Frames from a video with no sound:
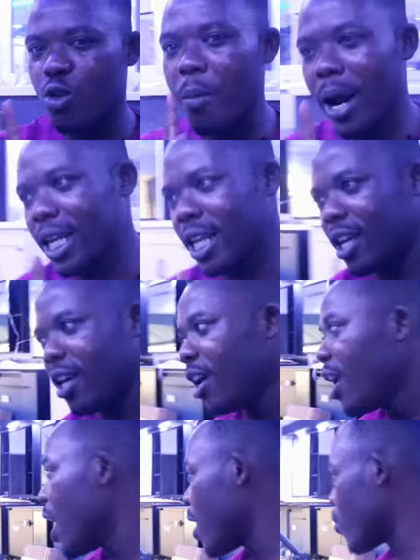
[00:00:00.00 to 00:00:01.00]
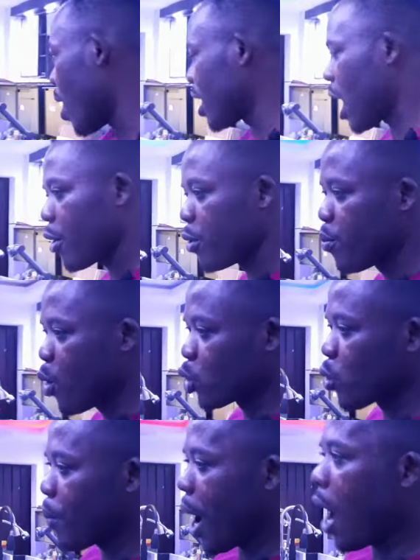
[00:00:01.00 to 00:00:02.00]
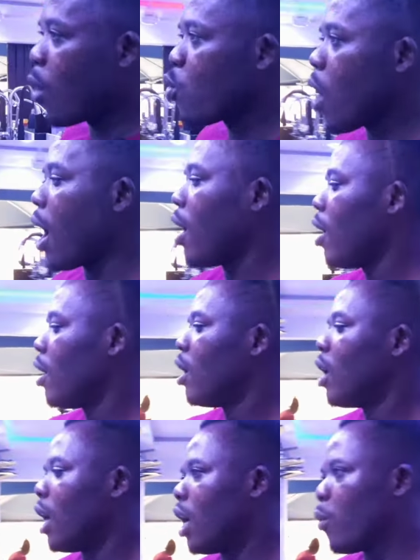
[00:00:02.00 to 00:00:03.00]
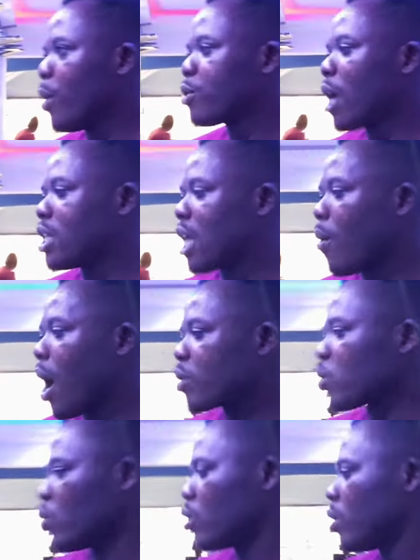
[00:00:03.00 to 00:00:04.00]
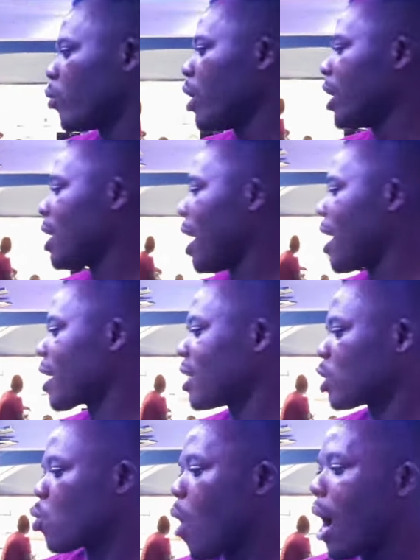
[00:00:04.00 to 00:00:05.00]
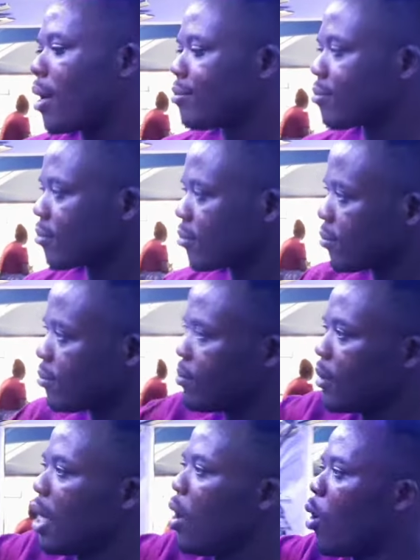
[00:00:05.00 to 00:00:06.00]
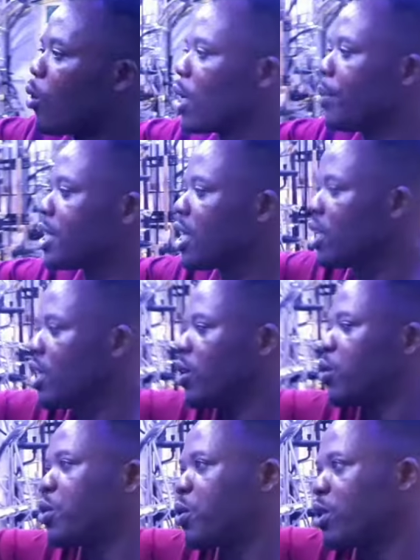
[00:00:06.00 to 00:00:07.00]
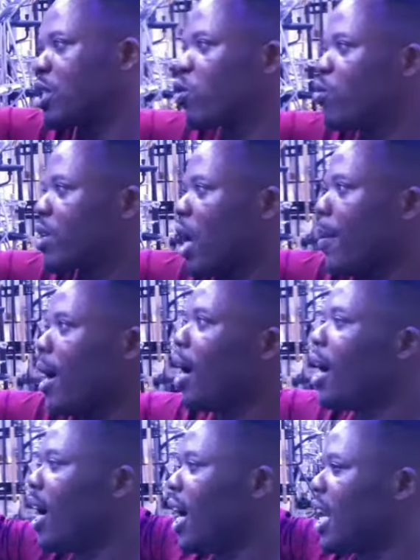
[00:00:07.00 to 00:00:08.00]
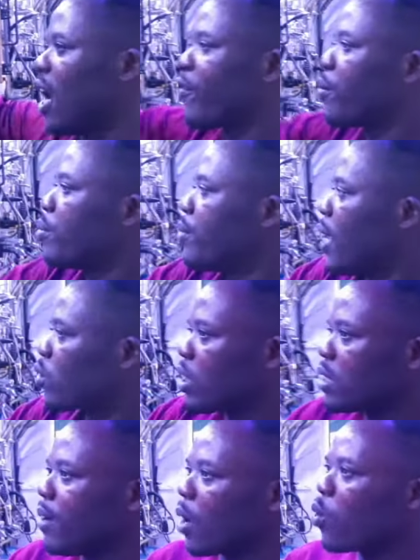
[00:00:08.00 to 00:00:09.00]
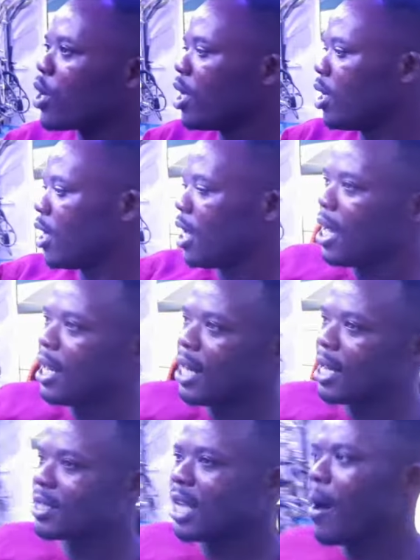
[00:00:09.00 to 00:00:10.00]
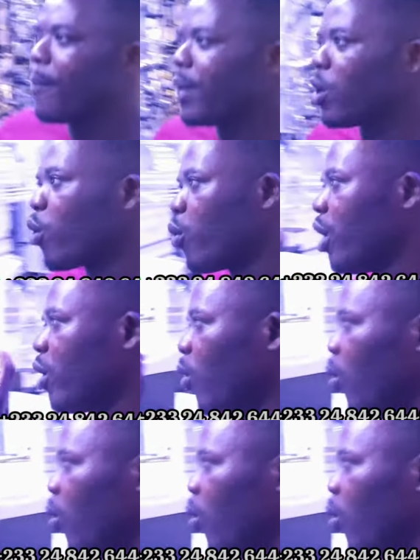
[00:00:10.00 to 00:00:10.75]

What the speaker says: wa madie, enwani arim boat, upaha huwa, we charge our do. We a ketwa on the military. Choose a good come up. Now, if you be answered to me, now some mirror, we know.